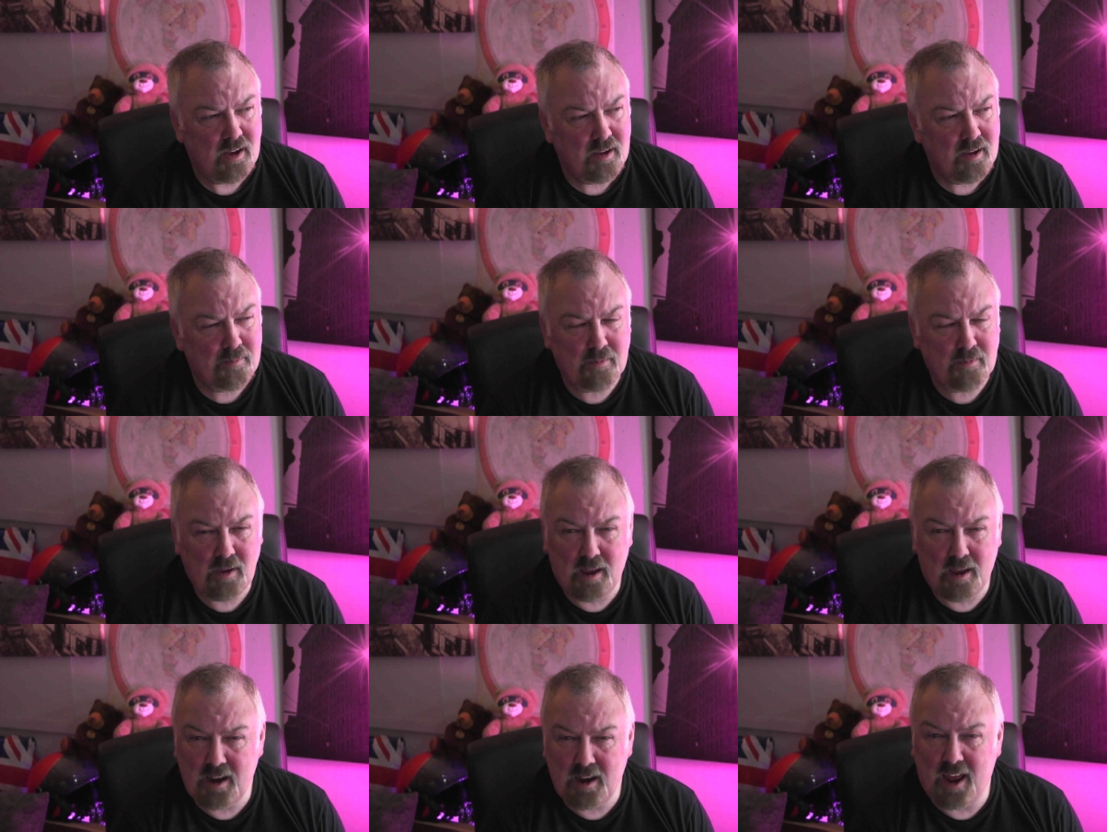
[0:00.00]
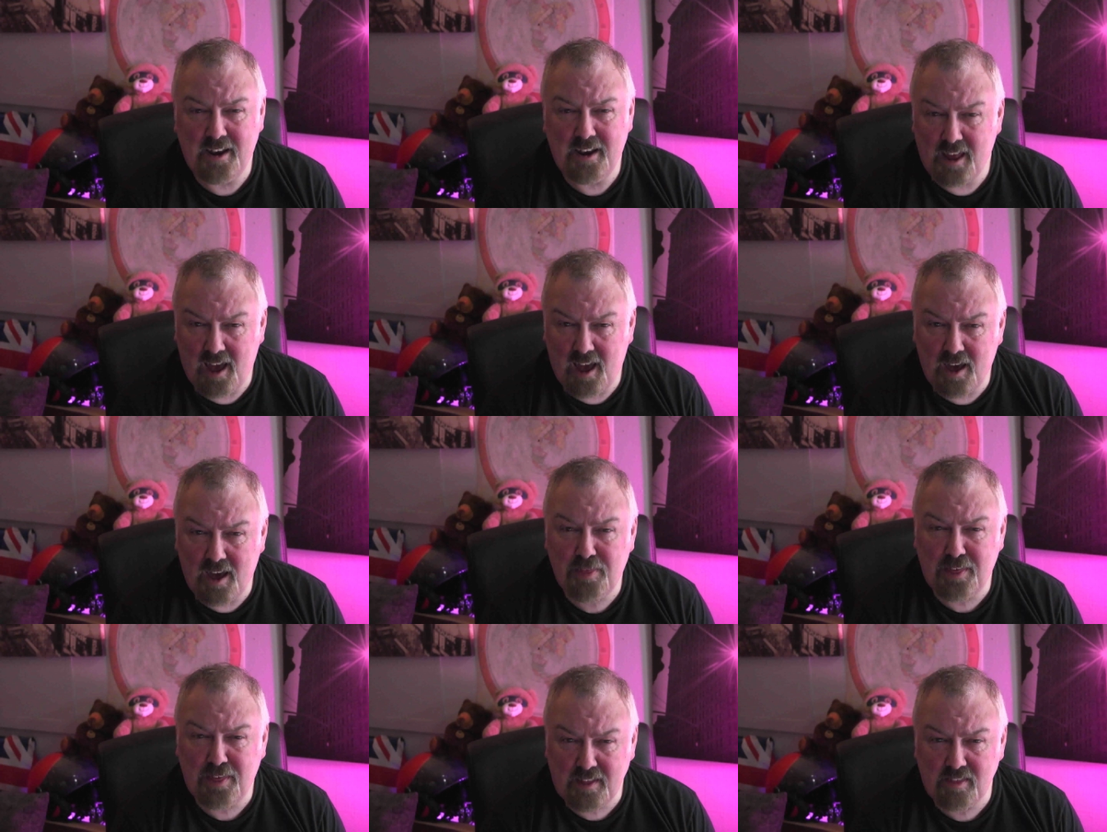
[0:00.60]
And
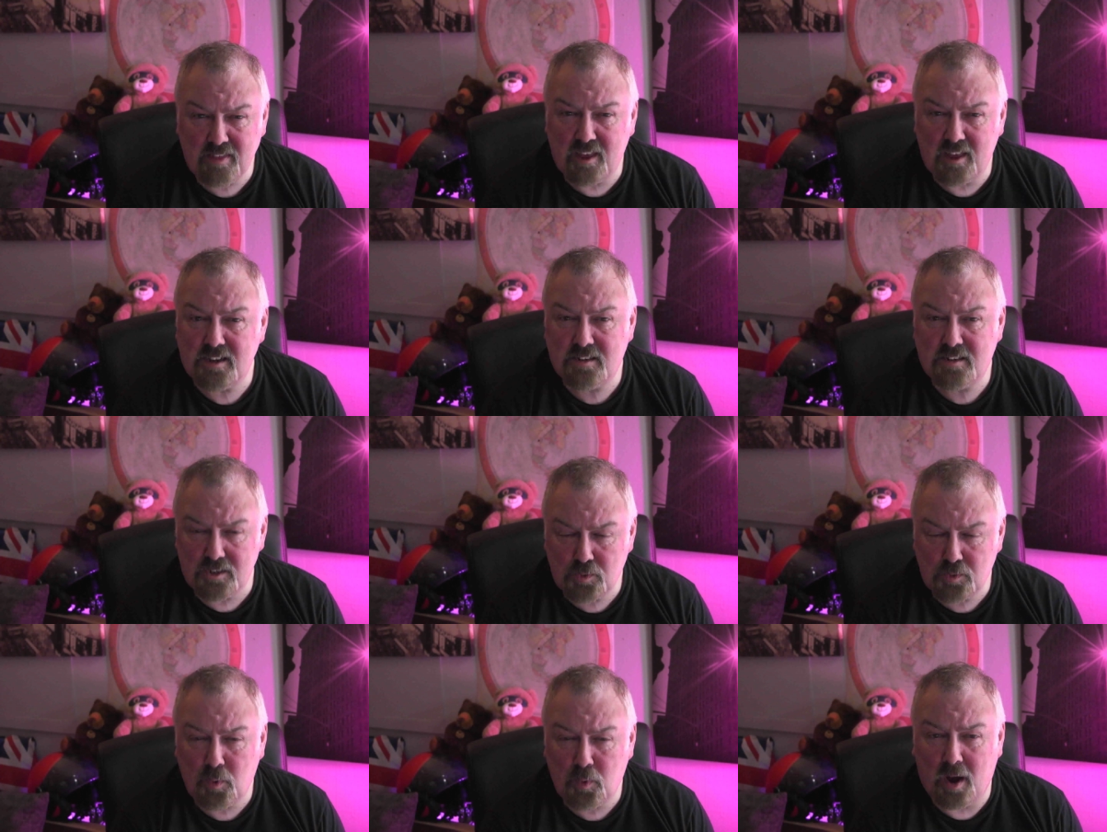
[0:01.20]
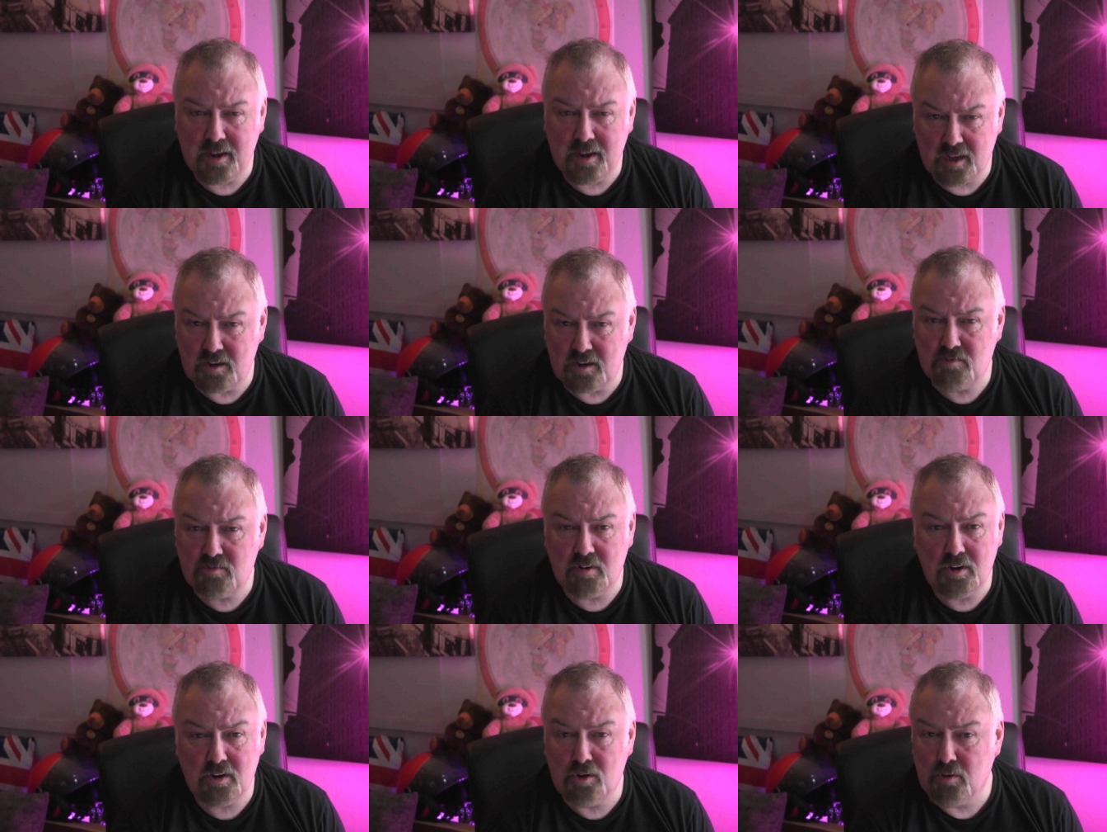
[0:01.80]
I think this is why
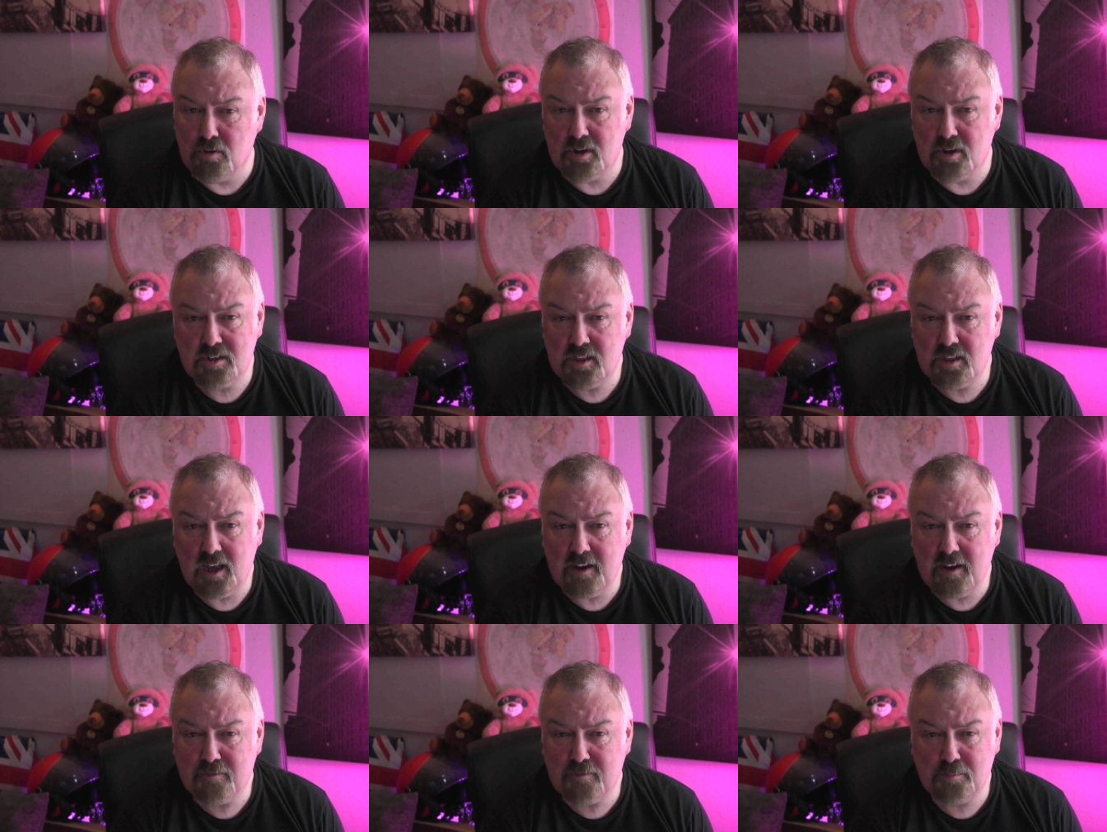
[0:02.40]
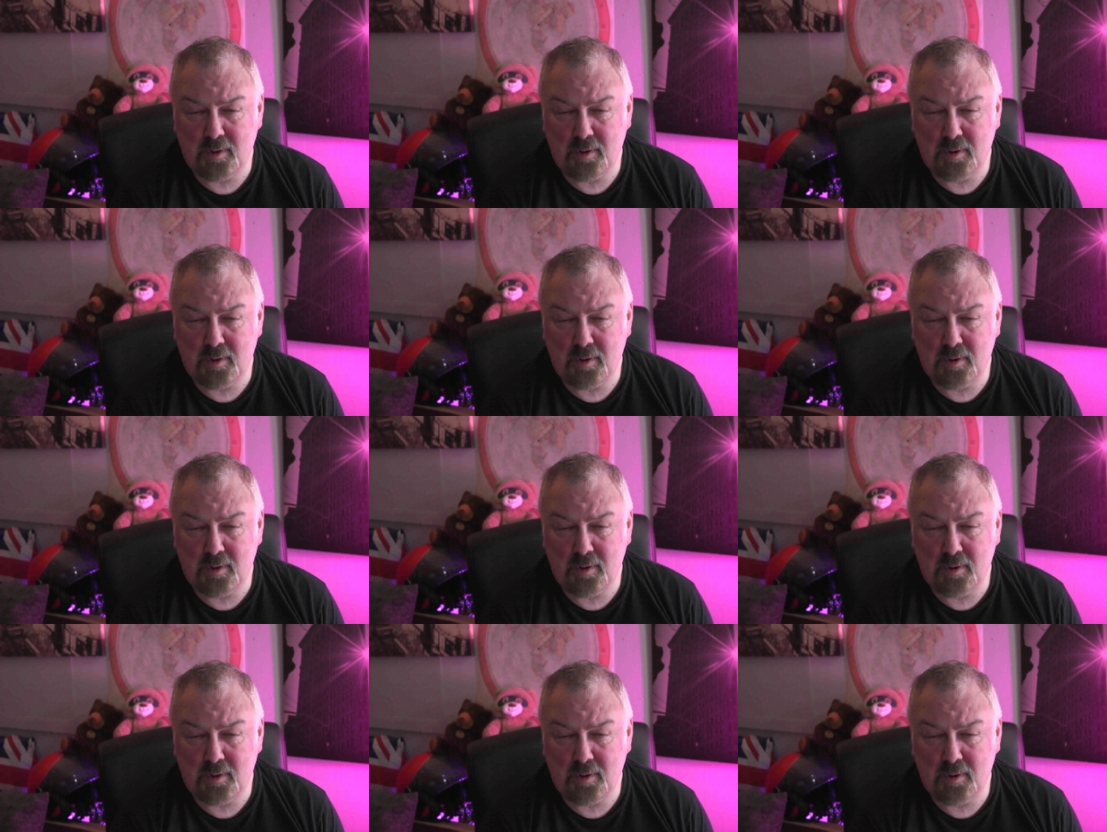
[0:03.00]
Adrian Newey's left,